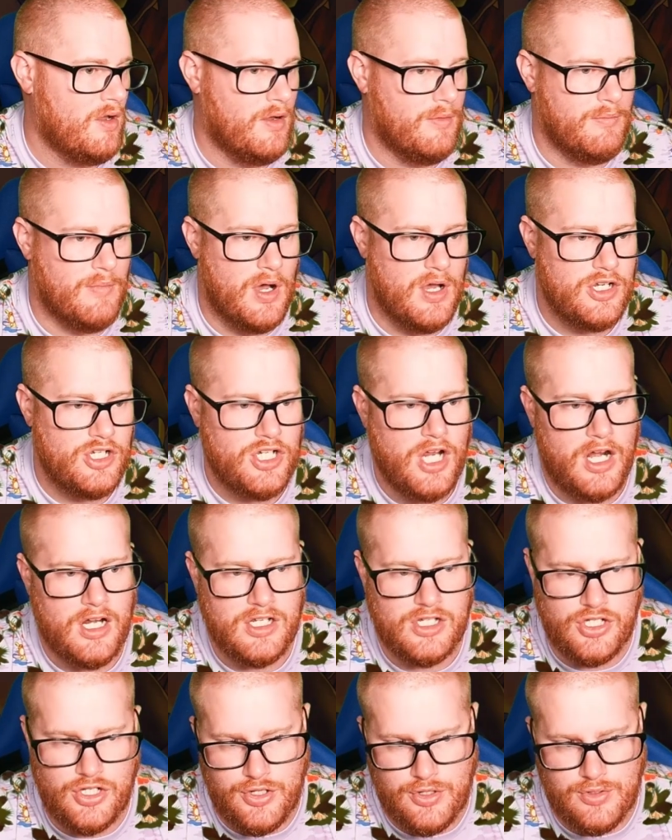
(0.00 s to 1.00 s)
Mudshot
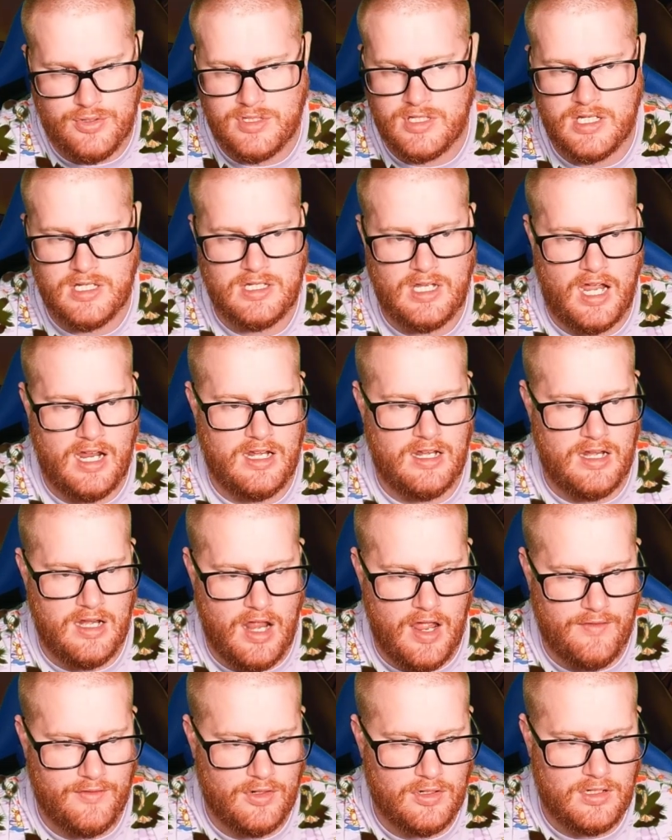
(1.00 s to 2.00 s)
is useless. I
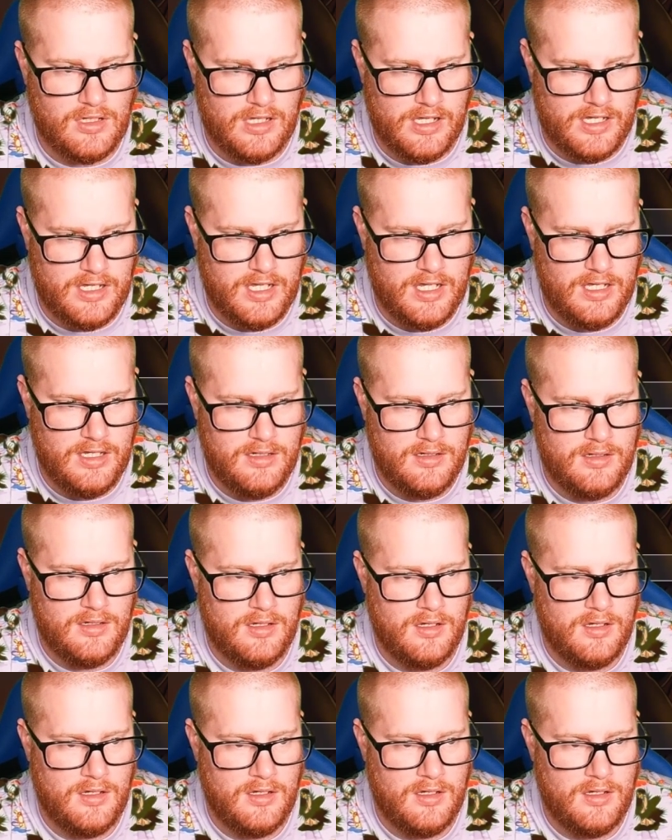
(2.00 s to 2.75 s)
never click it.